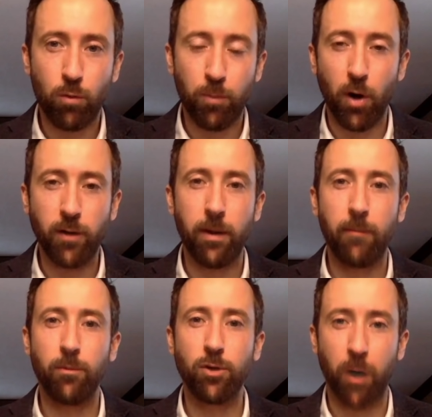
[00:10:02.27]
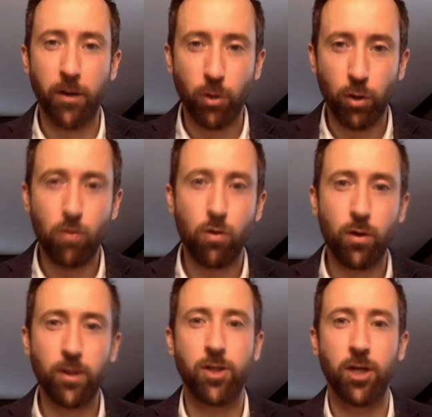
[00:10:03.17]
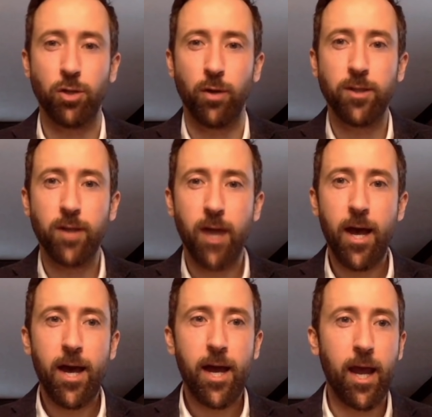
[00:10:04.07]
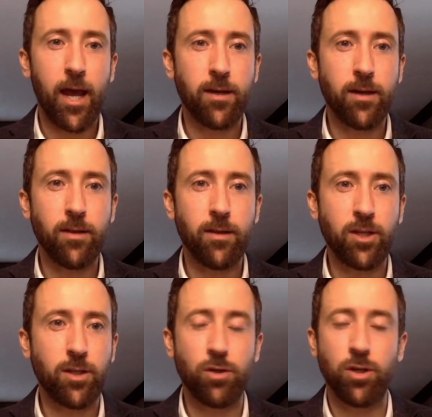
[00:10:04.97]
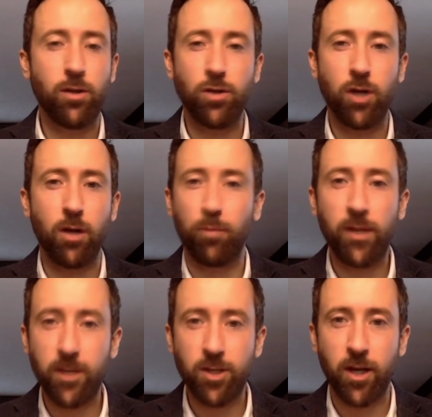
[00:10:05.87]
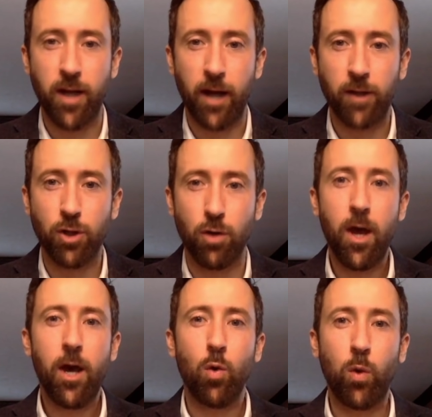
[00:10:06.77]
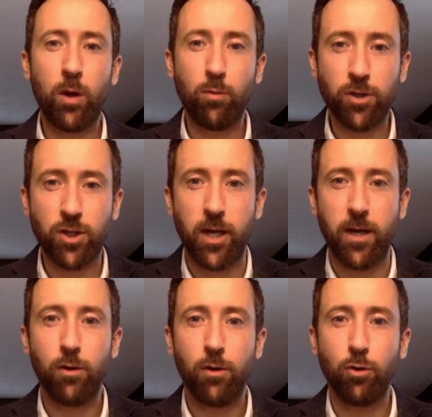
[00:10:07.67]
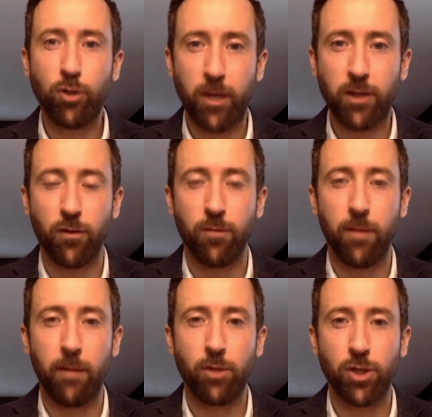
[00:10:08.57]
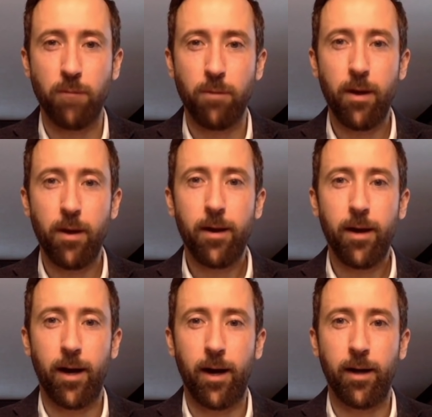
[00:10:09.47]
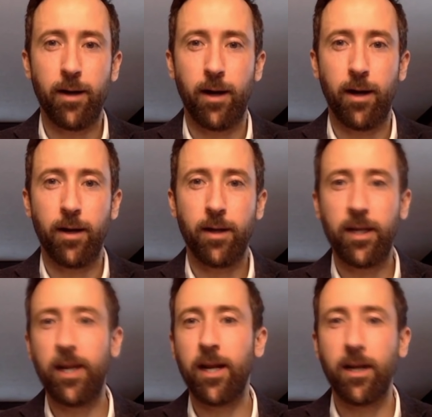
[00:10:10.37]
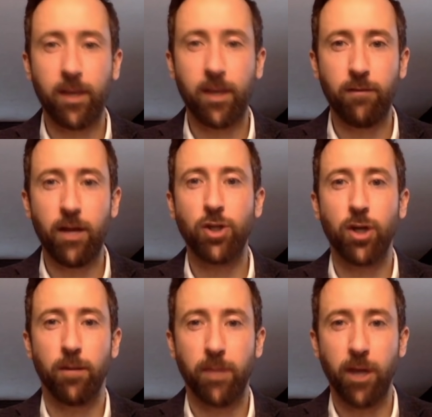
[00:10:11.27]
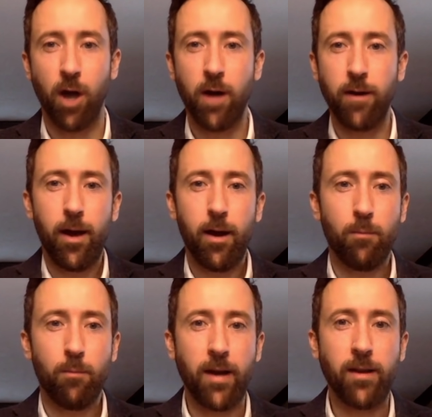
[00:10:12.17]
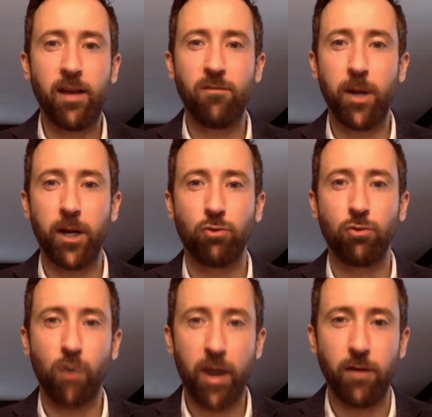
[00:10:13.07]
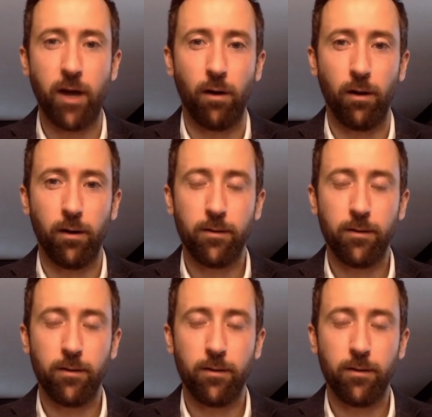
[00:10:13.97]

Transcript: party members, by their local constituents, and there's a complete disconnect. So we will see who speaks for the membership leading into the convention and beyond, but they've made a grave error.